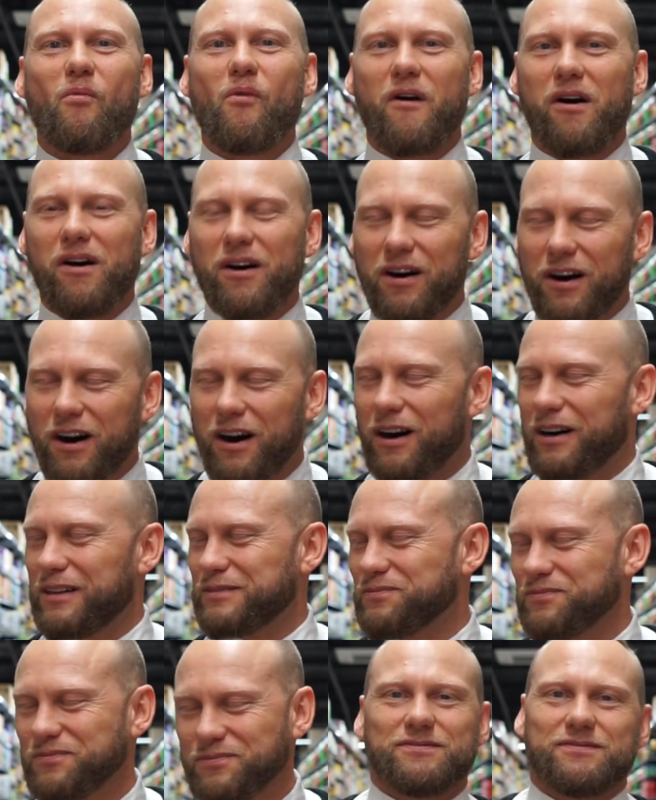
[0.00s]
Oh,
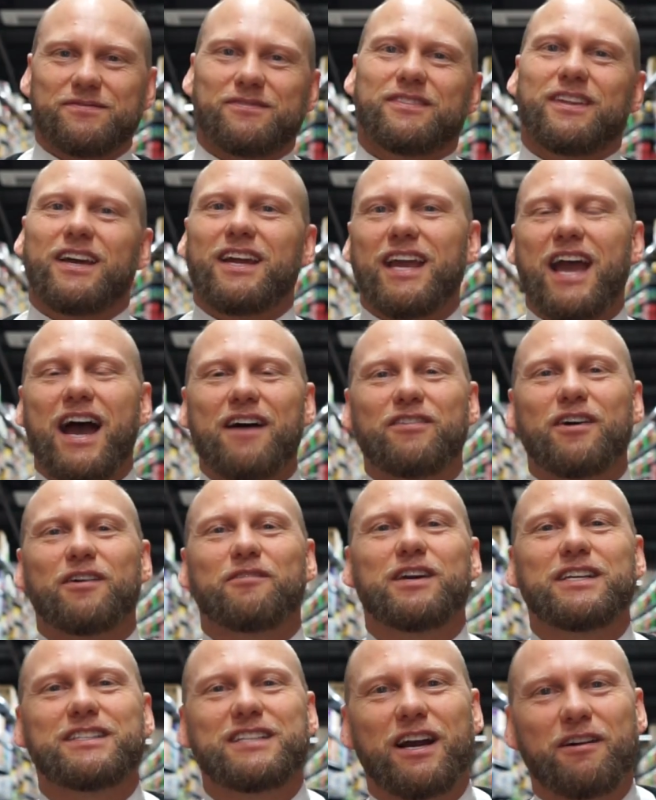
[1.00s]
there you have it,
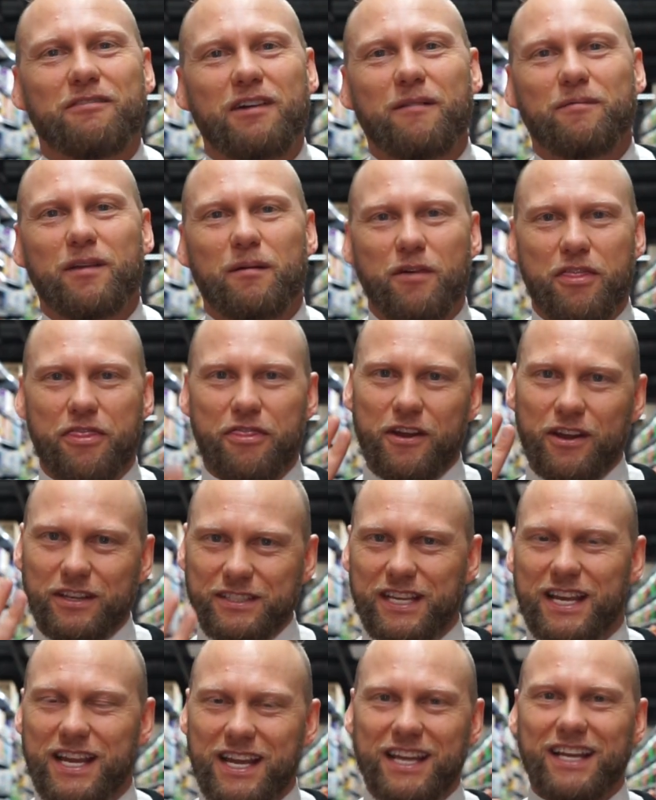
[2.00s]
retail wrap number
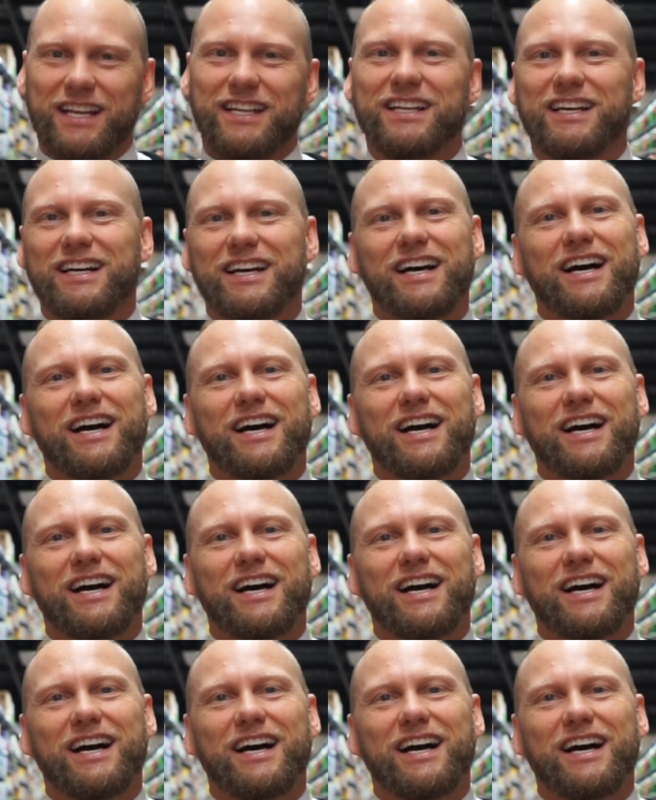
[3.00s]
13.